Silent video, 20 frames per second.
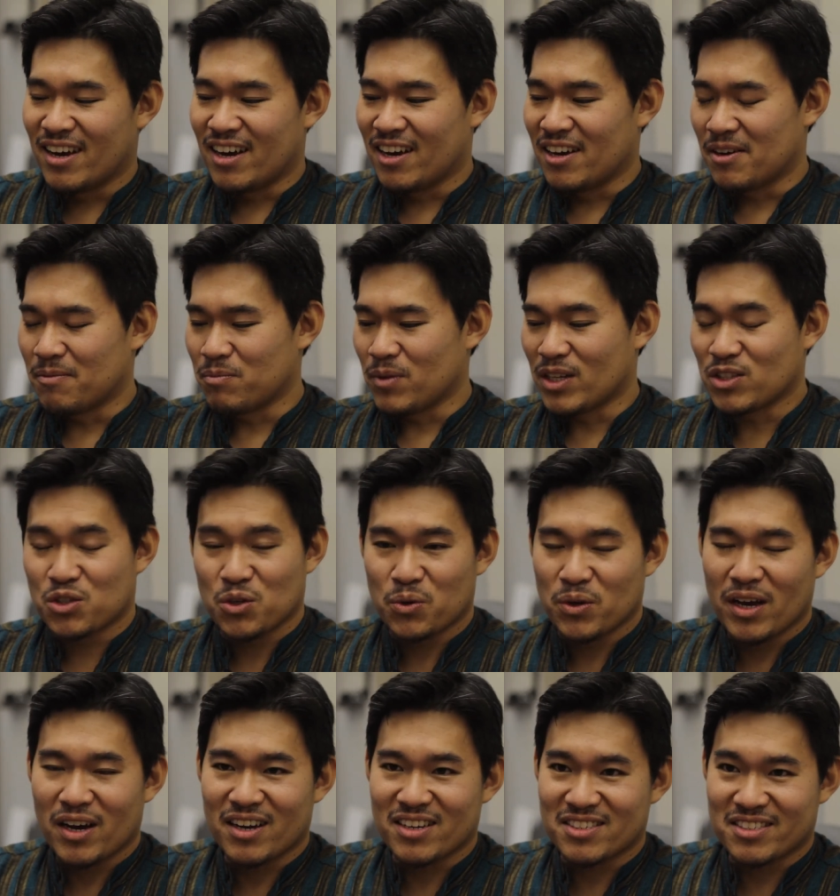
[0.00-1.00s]
Um, and so,
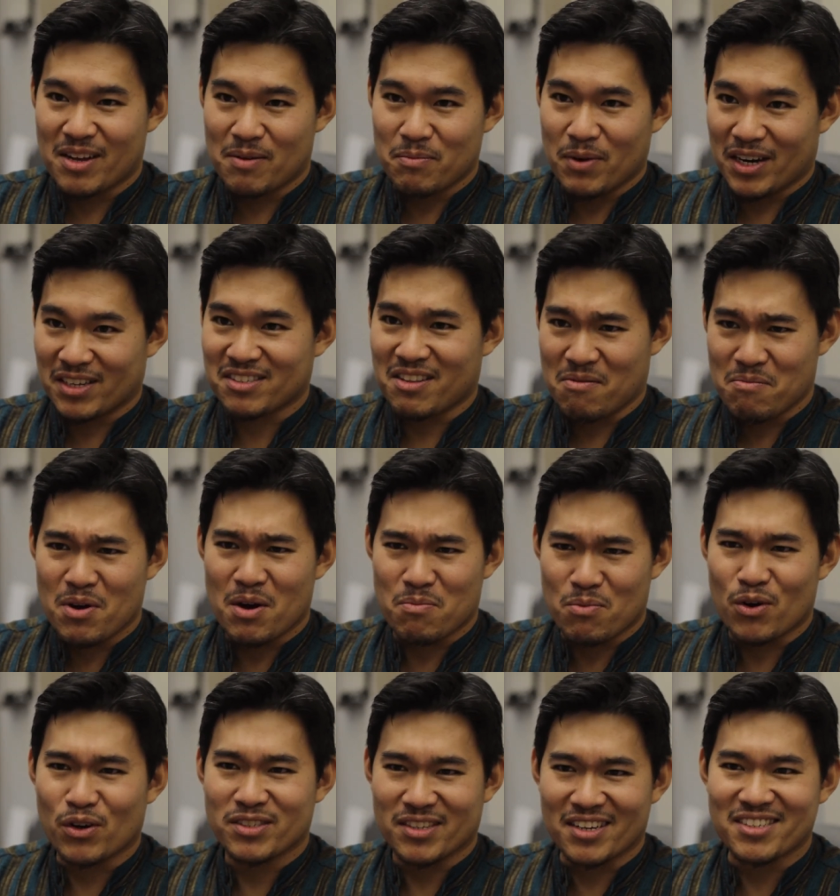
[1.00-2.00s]
yeah, I stand, I stand by a
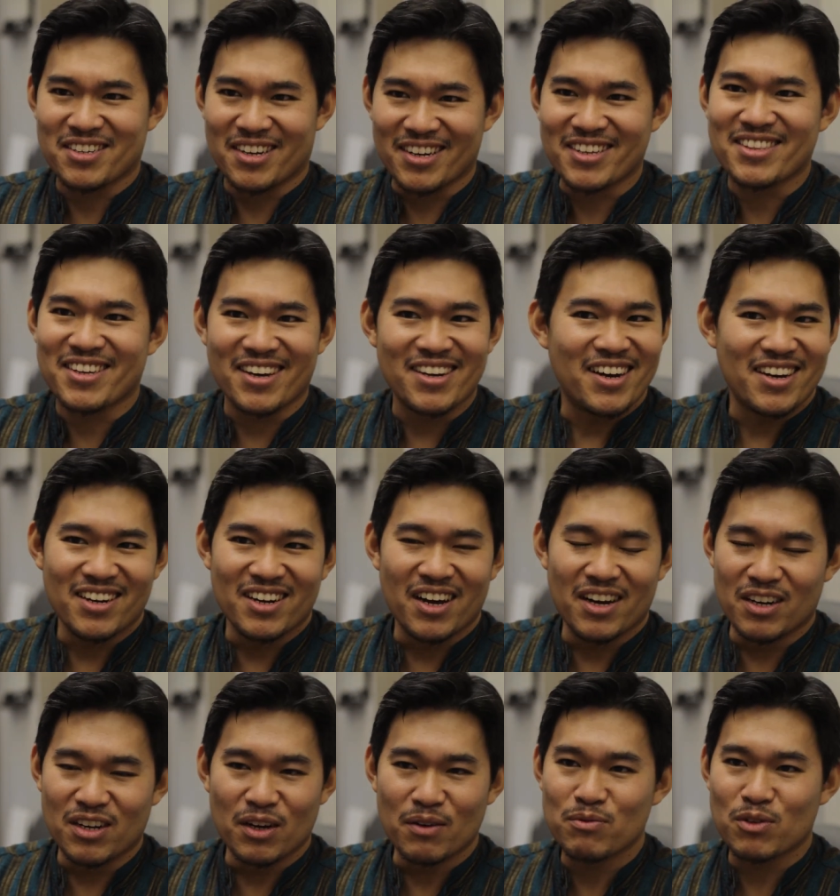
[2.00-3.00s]
process like that. I,
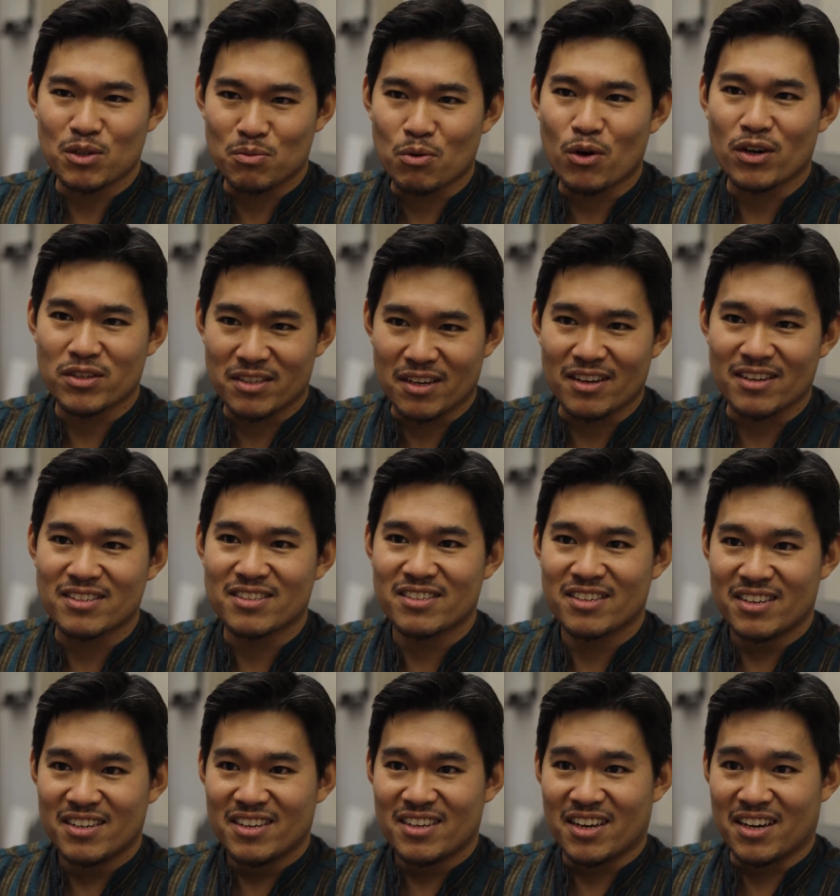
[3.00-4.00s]
I love this
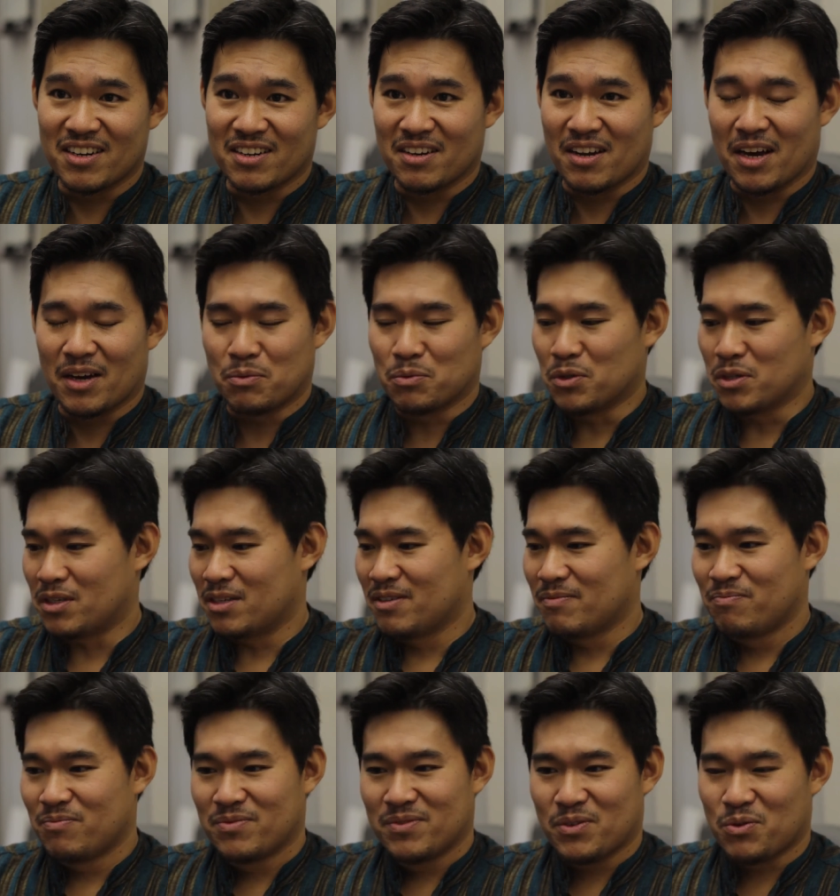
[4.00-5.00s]
process, and I would
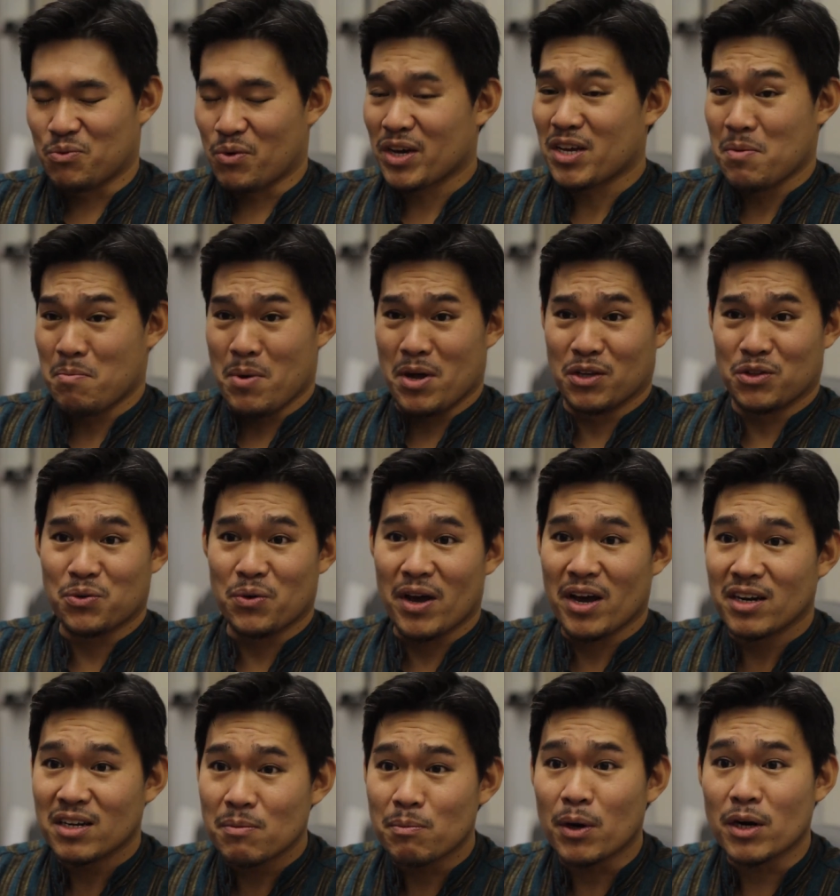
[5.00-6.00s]
recommend it to
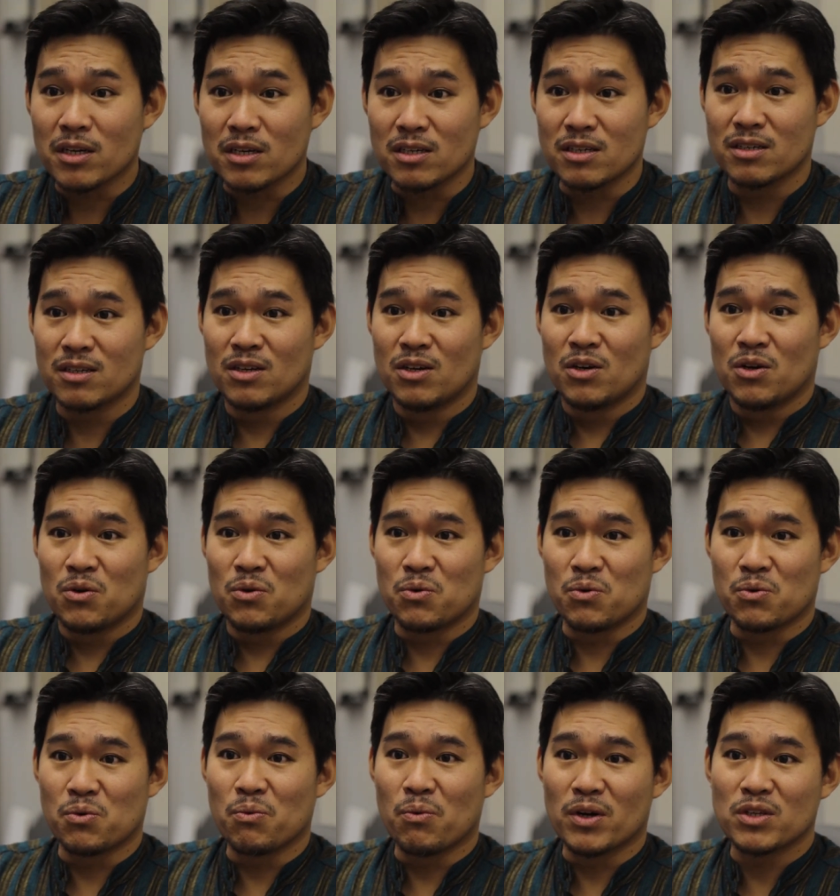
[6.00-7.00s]
anybody
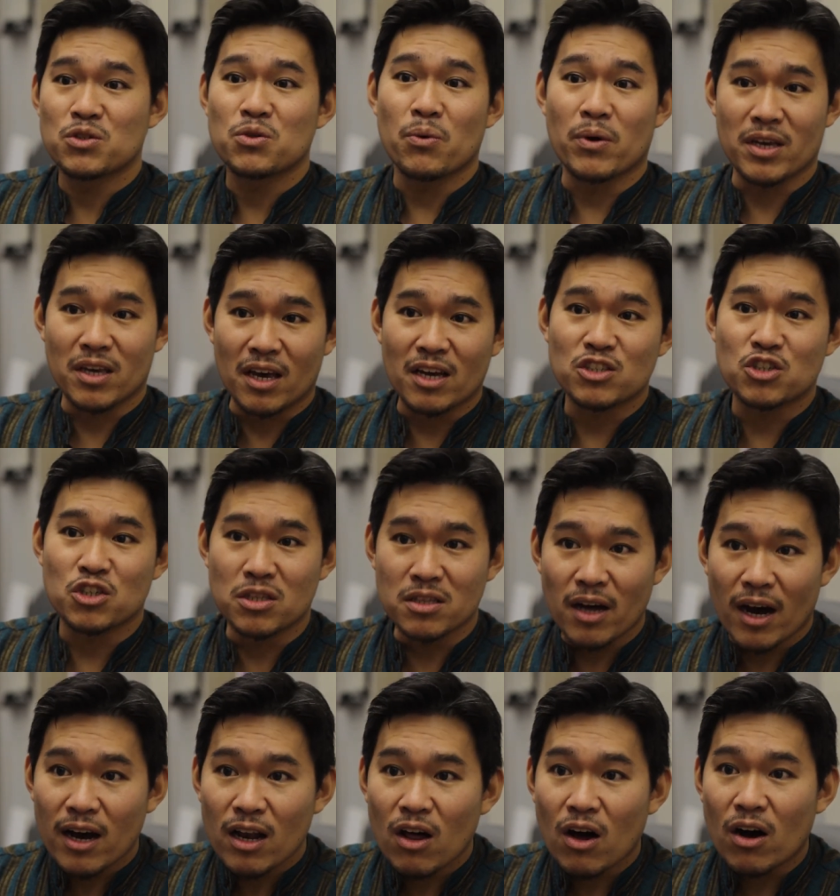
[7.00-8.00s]
who wants to engage in
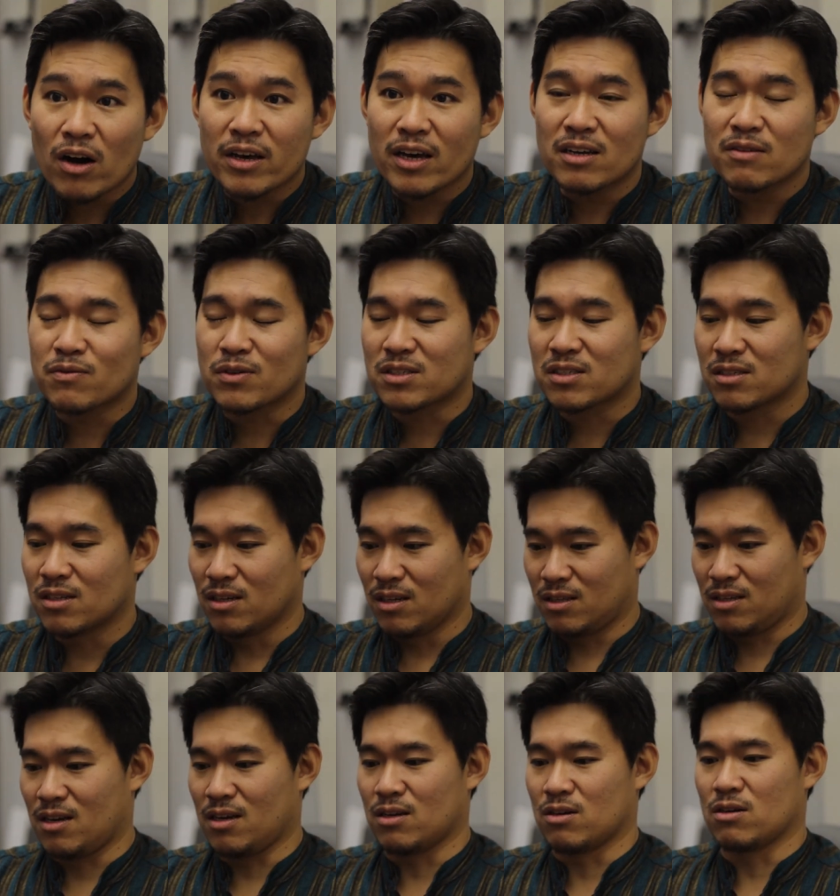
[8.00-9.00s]
dialogue, any
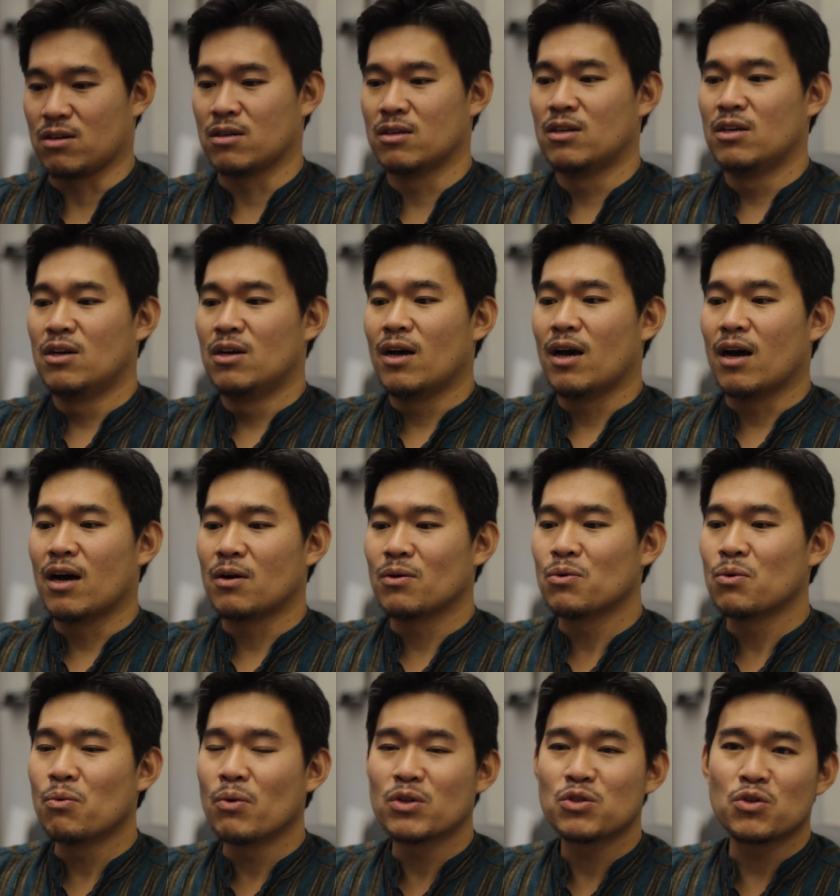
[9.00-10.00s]
facilitator uh,
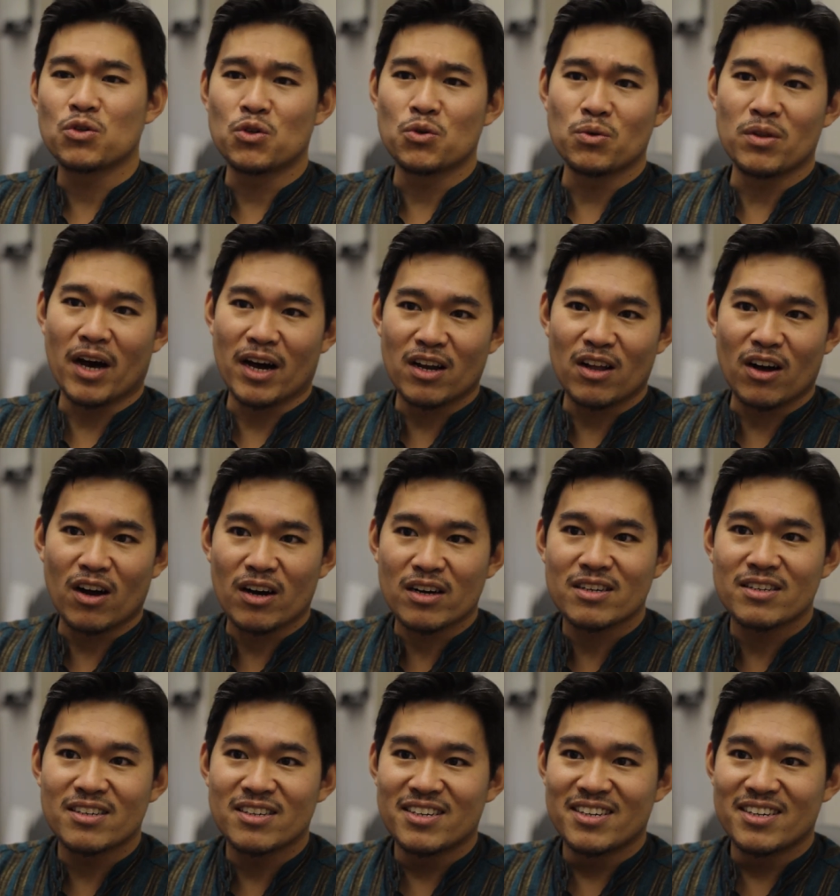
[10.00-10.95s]
who wants to do dialogue